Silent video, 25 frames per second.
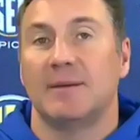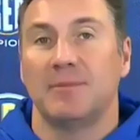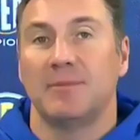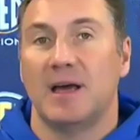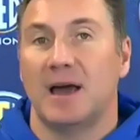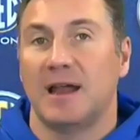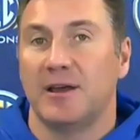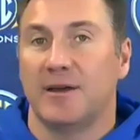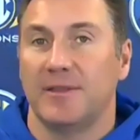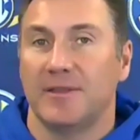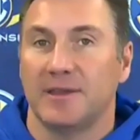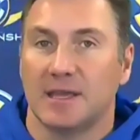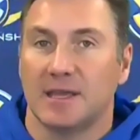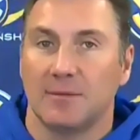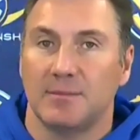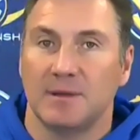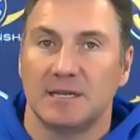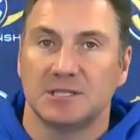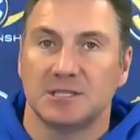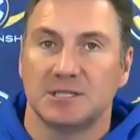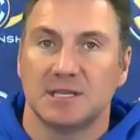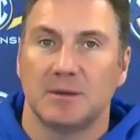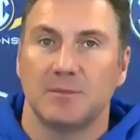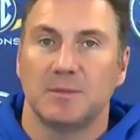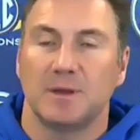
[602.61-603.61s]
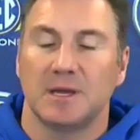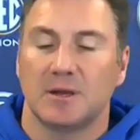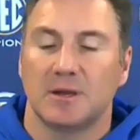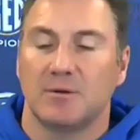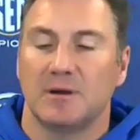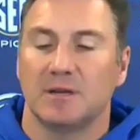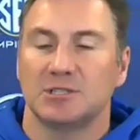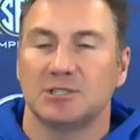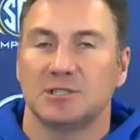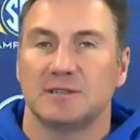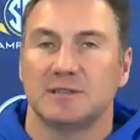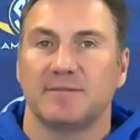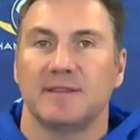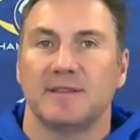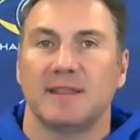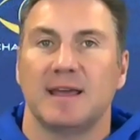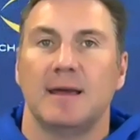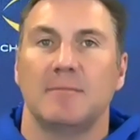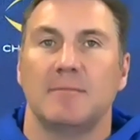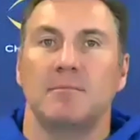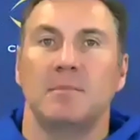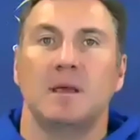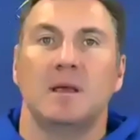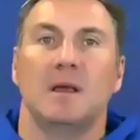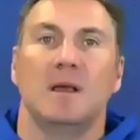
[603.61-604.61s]
I'm not on the committee, so that'd be a question for
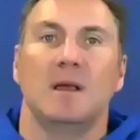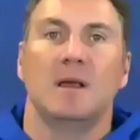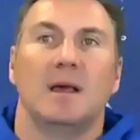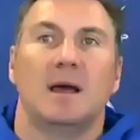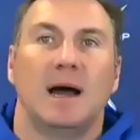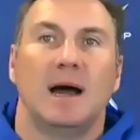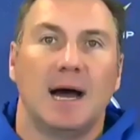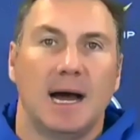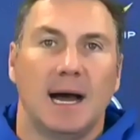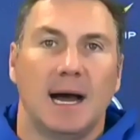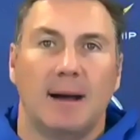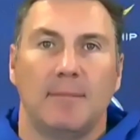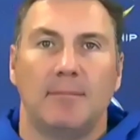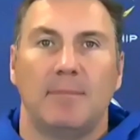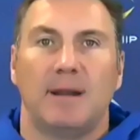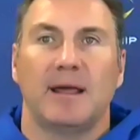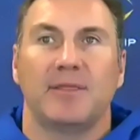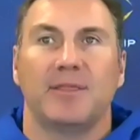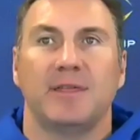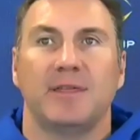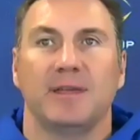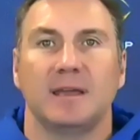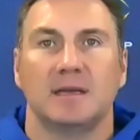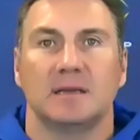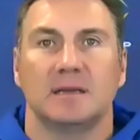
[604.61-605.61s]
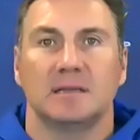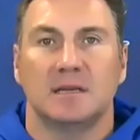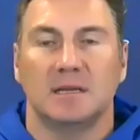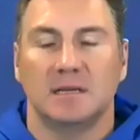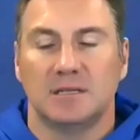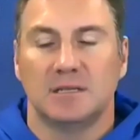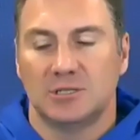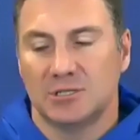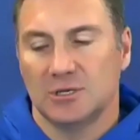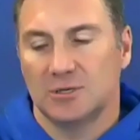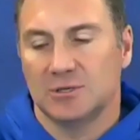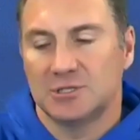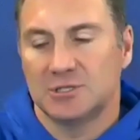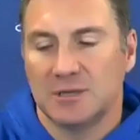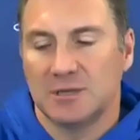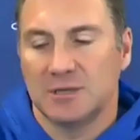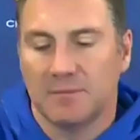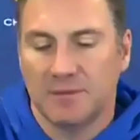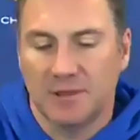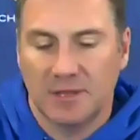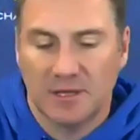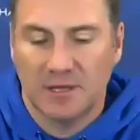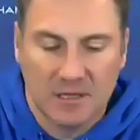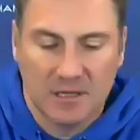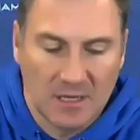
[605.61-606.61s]
them. But I think it shows some
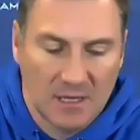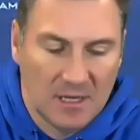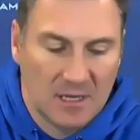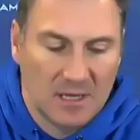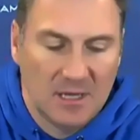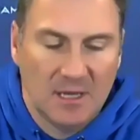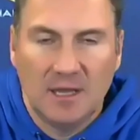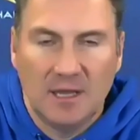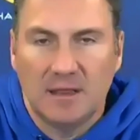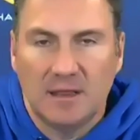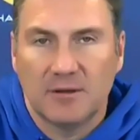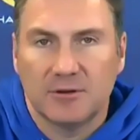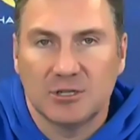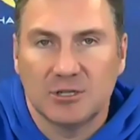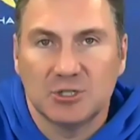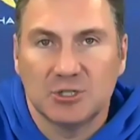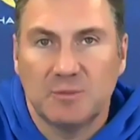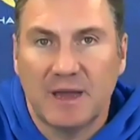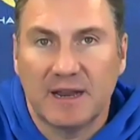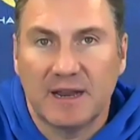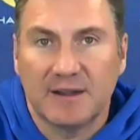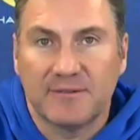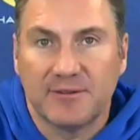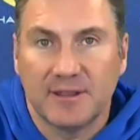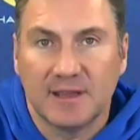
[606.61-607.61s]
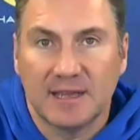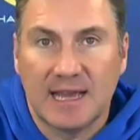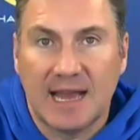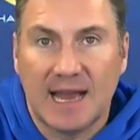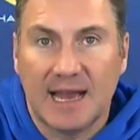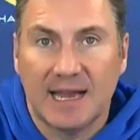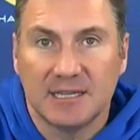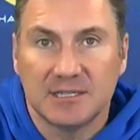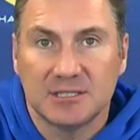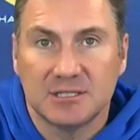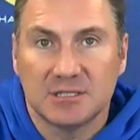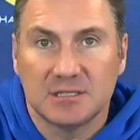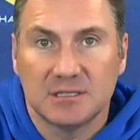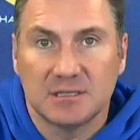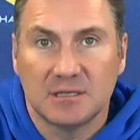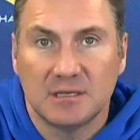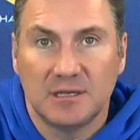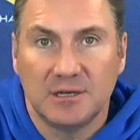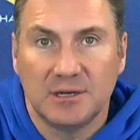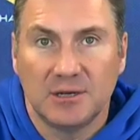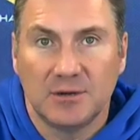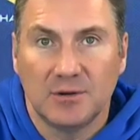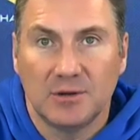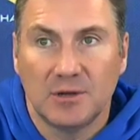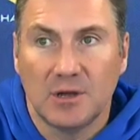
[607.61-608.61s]
of the respect for the guys,
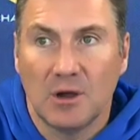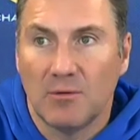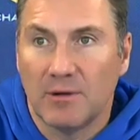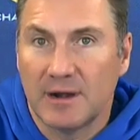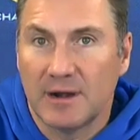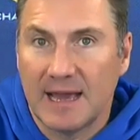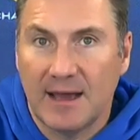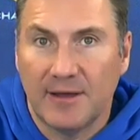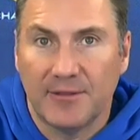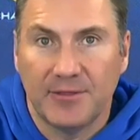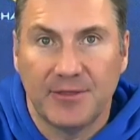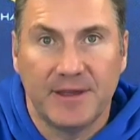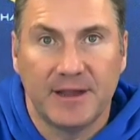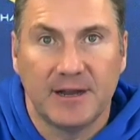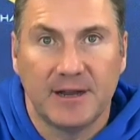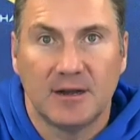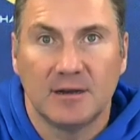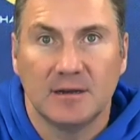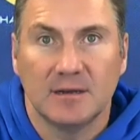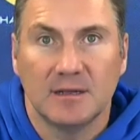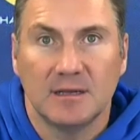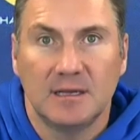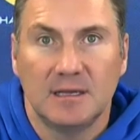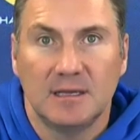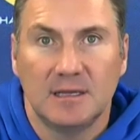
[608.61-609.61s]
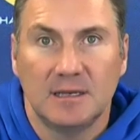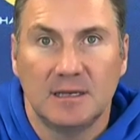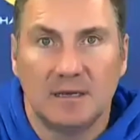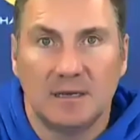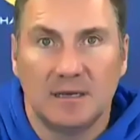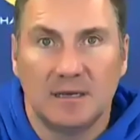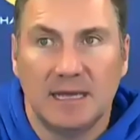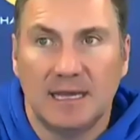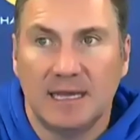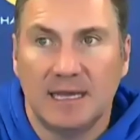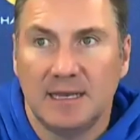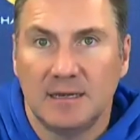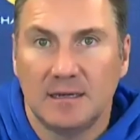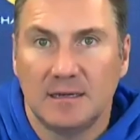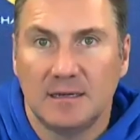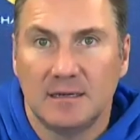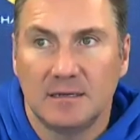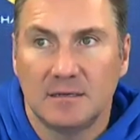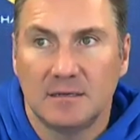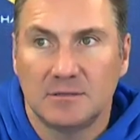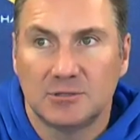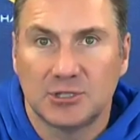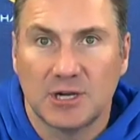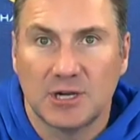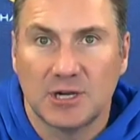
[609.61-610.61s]
you know, going out there and
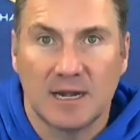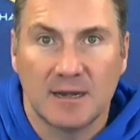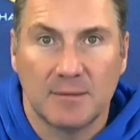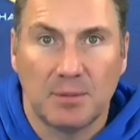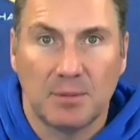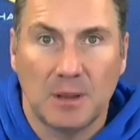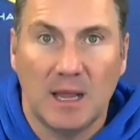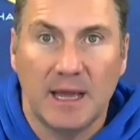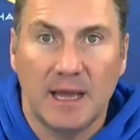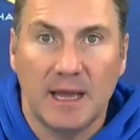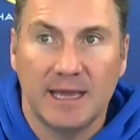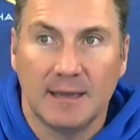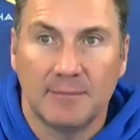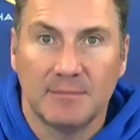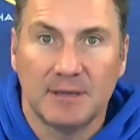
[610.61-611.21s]
trying to play.